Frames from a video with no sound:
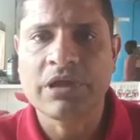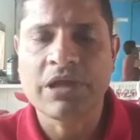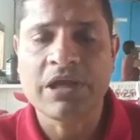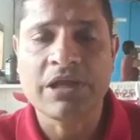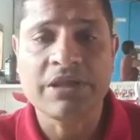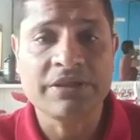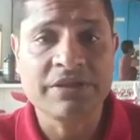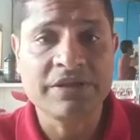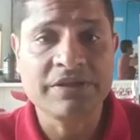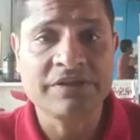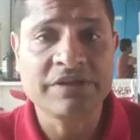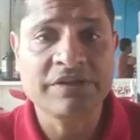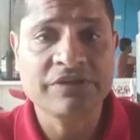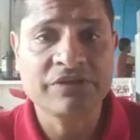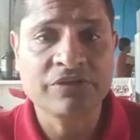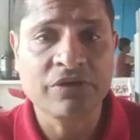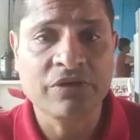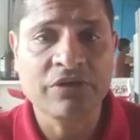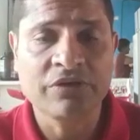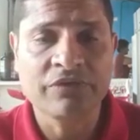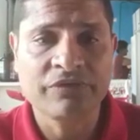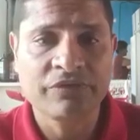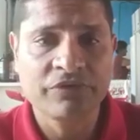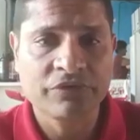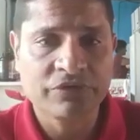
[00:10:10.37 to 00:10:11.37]
And this is
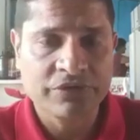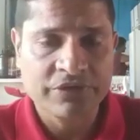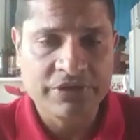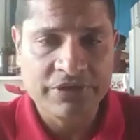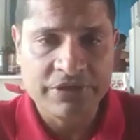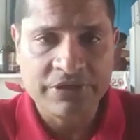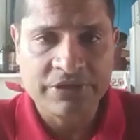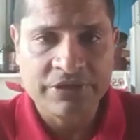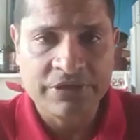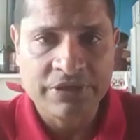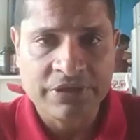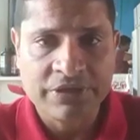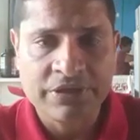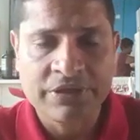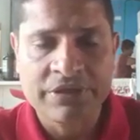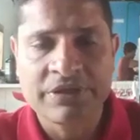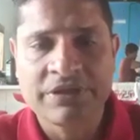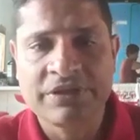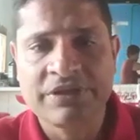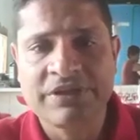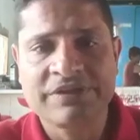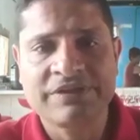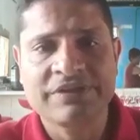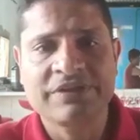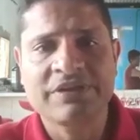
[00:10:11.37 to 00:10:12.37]
all for
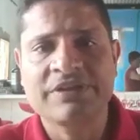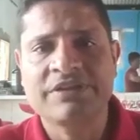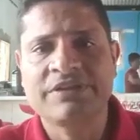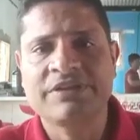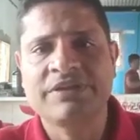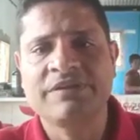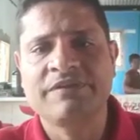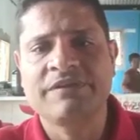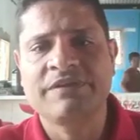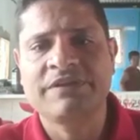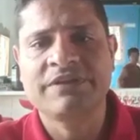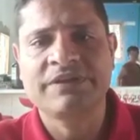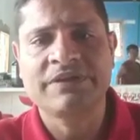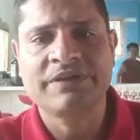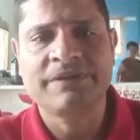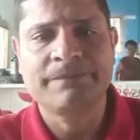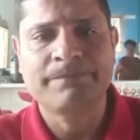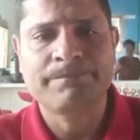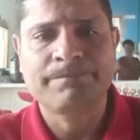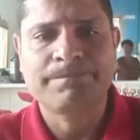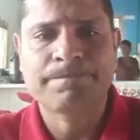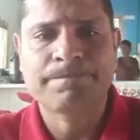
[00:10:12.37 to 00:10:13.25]
this activity.